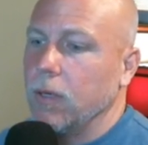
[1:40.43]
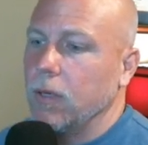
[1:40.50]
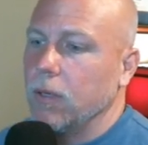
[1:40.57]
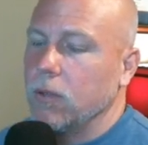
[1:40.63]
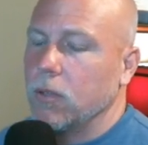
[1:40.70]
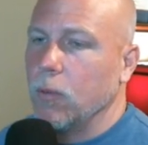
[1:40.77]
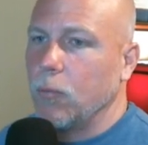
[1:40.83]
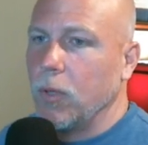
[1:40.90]

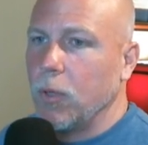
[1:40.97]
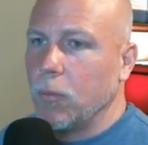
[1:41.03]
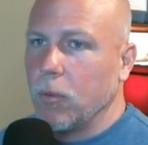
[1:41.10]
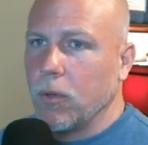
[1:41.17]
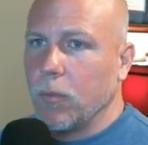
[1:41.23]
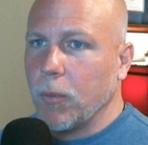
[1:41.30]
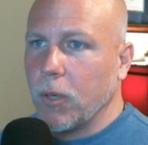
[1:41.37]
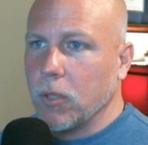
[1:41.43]
Some
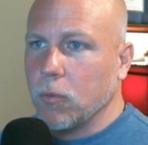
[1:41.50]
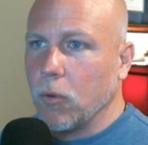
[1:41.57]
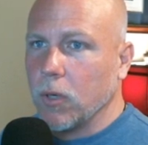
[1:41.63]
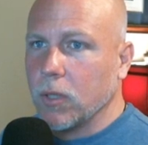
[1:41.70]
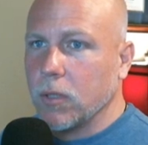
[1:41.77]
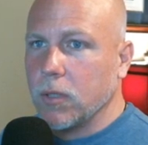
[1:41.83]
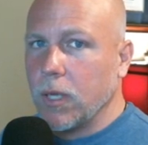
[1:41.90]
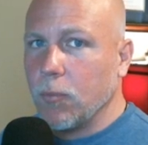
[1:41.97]
people are much more
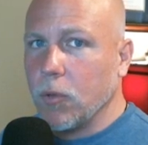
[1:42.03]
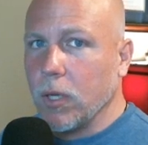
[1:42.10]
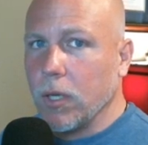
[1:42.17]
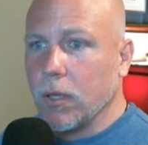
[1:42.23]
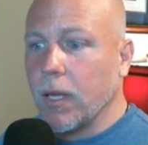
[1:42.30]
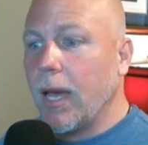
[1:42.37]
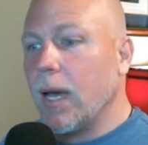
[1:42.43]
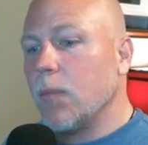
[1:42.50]

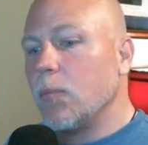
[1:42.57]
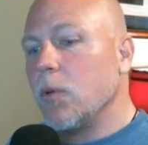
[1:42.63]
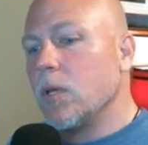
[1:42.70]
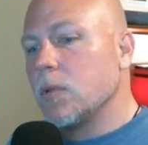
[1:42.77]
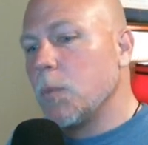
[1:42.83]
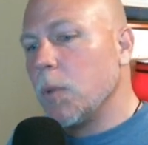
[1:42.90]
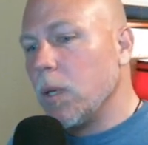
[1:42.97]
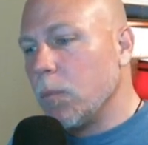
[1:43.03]
accepting. The
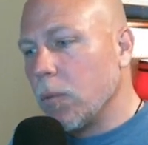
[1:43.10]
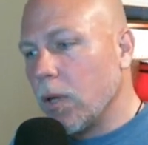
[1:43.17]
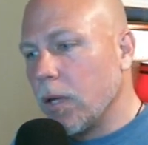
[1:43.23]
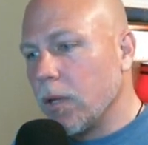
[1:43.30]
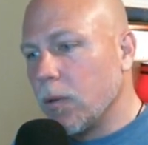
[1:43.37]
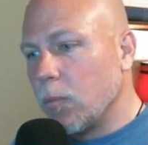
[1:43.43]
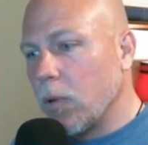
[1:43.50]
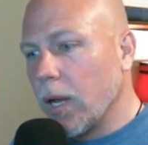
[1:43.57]
happiest people
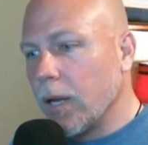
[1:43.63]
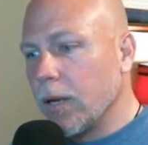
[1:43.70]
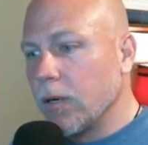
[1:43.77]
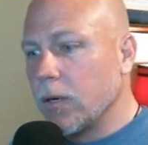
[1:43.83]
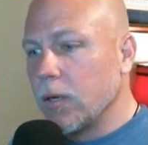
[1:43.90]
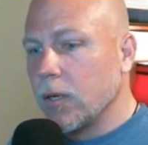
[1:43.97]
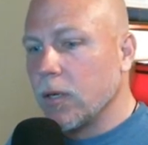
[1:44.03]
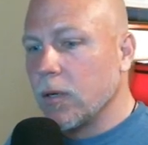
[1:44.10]
on the
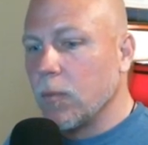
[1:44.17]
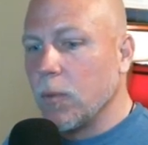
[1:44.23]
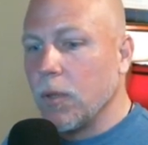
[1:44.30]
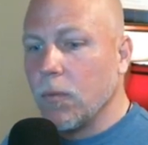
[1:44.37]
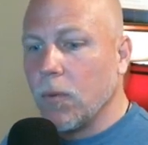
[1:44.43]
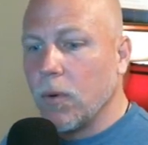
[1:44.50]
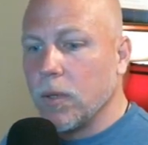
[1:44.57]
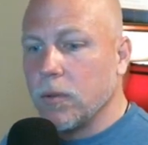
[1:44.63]
planet are going to be
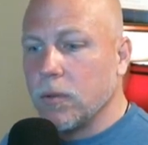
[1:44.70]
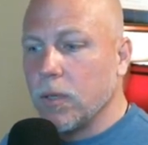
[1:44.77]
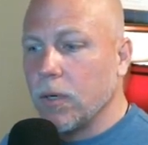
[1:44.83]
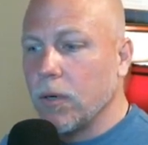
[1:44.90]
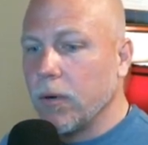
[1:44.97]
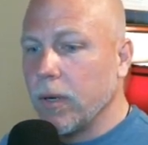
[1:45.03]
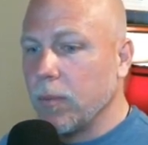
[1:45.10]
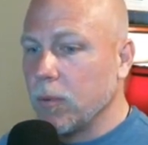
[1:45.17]
the ones that
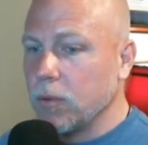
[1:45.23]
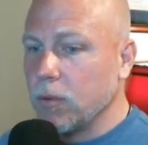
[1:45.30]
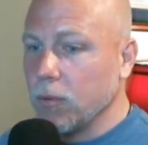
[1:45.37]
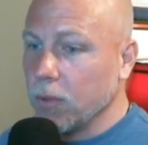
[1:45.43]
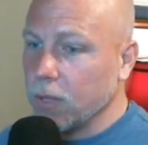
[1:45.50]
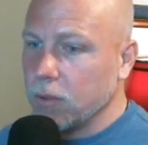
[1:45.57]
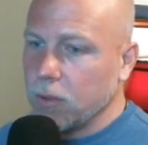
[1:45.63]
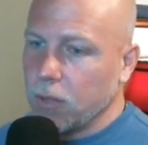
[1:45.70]
are able to
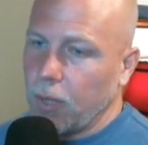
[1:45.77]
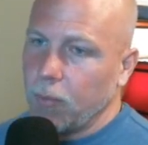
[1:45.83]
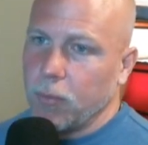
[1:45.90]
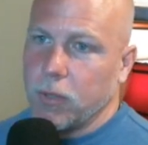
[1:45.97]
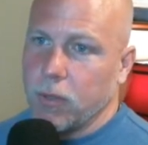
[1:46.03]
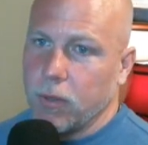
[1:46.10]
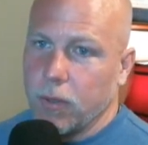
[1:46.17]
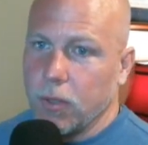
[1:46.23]

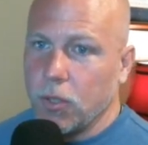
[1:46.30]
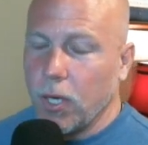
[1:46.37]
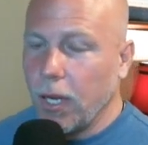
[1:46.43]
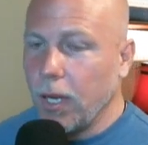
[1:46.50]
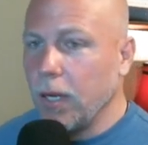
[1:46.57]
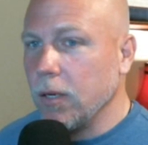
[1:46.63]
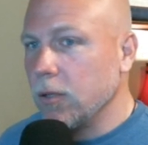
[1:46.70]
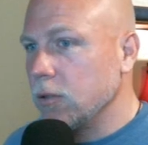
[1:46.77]
accept the
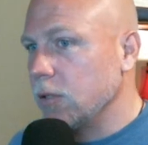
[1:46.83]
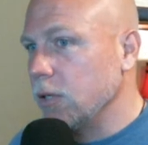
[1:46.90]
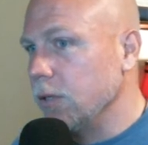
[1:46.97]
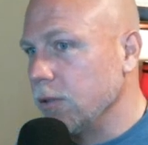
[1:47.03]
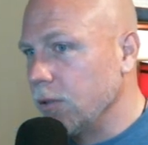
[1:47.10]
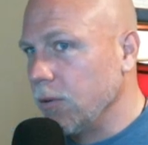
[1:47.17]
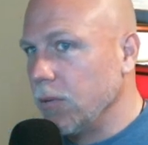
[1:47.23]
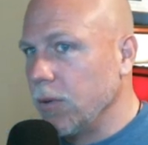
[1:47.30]
change
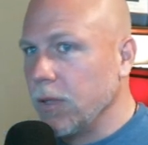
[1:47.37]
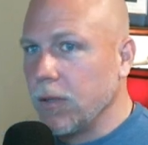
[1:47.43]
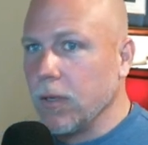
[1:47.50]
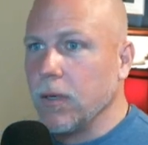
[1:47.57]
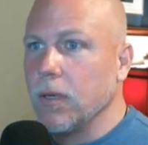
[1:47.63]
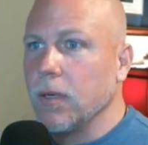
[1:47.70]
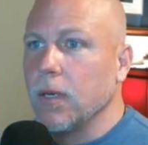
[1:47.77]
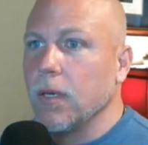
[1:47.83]
and go with
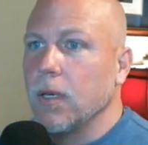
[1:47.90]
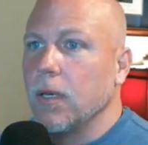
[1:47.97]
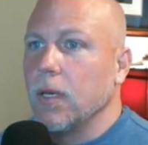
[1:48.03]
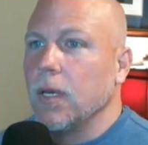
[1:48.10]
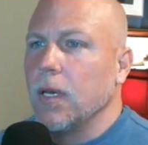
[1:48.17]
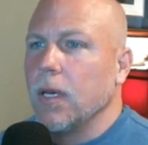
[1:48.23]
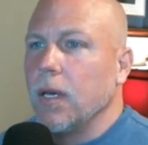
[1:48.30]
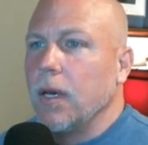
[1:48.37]
it.
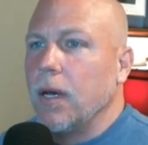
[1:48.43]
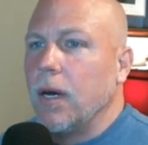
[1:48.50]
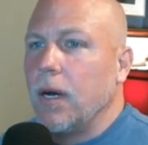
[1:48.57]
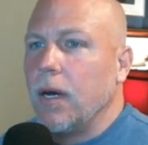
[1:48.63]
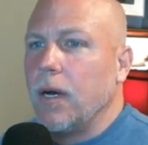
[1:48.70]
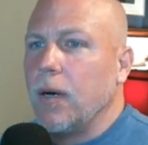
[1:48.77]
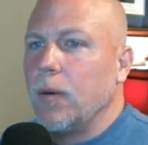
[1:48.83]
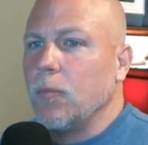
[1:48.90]

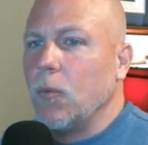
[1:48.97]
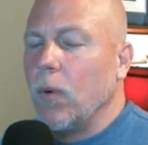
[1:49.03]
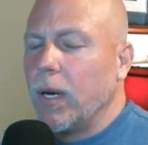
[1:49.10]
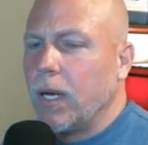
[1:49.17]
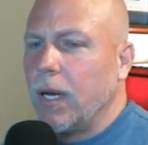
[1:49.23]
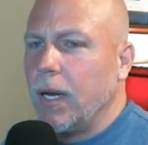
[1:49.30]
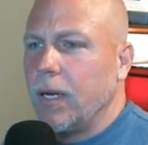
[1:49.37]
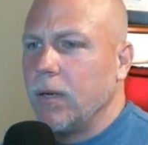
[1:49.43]

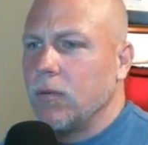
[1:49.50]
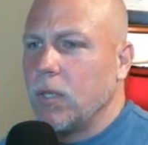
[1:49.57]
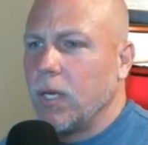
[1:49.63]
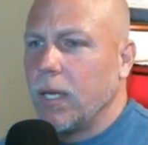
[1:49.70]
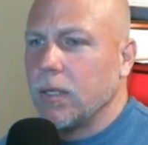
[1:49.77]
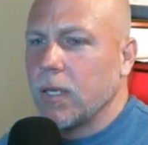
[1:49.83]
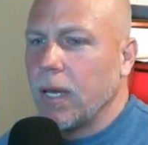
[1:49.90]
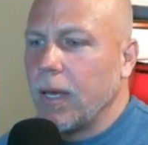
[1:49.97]
What kind of
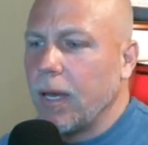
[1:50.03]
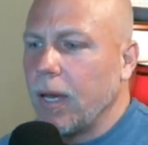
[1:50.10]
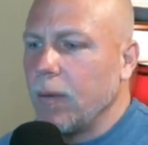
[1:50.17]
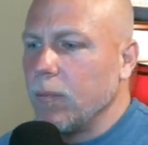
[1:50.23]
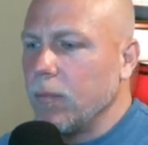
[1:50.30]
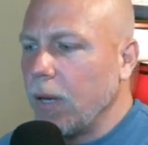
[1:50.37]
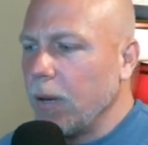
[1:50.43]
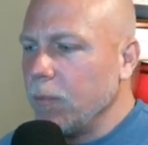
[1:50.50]
change?
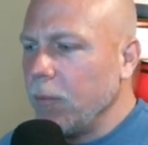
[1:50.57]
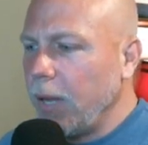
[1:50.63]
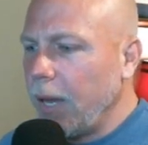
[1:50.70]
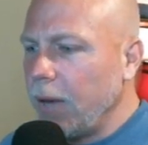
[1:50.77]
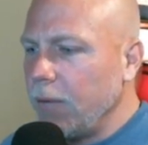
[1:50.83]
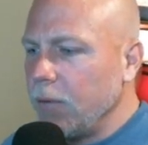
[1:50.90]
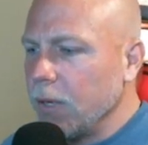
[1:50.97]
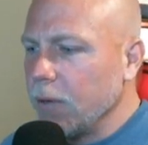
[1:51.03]
I'm
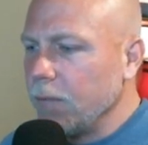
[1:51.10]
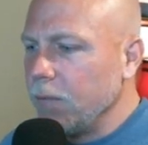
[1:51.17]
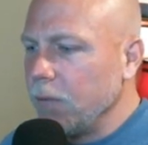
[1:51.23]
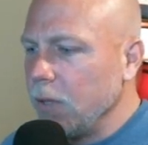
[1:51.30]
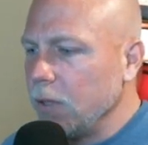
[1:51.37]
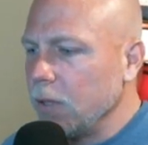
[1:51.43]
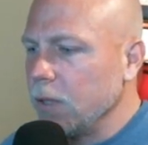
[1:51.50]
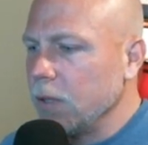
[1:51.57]
having a
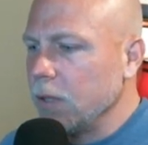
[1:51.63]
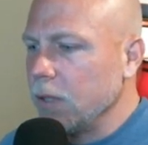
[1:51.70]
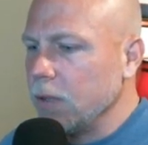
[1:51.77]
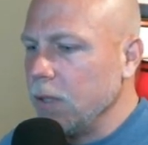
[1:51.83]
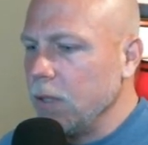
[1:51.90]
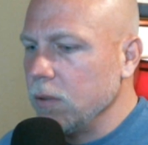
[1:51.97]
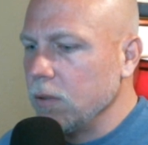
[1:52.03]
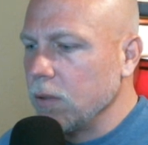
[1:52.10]
feeling that
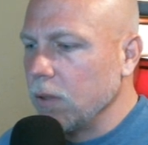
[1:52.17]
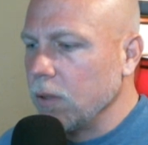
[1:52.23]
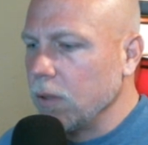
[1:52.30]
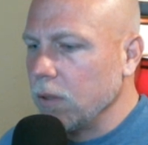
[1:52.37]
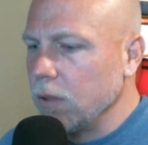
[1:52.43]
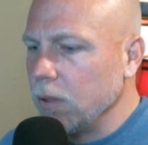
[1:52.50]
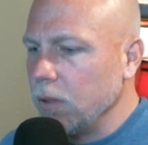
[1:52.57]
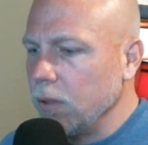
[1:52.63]
these
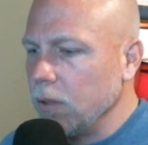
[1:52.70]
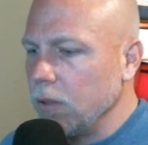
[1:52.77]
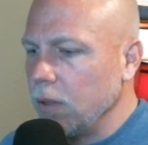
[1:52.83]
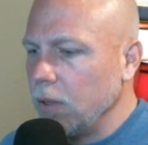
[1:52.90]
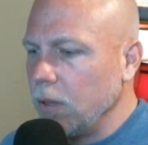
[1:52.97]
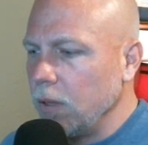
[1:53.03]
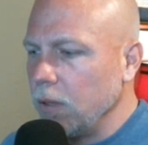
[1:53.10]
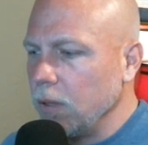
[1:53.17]
are
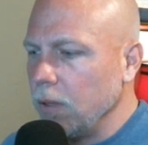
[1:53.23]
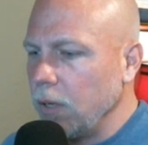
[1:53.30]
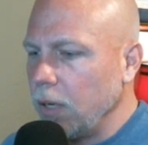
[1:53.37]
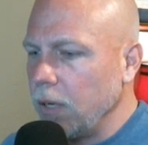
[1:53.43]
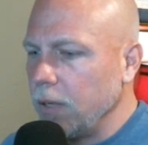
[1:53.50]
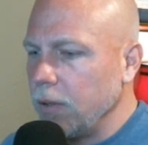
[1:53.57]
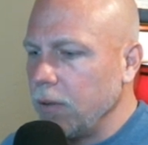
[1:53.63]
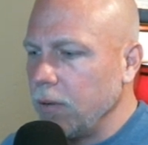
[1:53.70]
not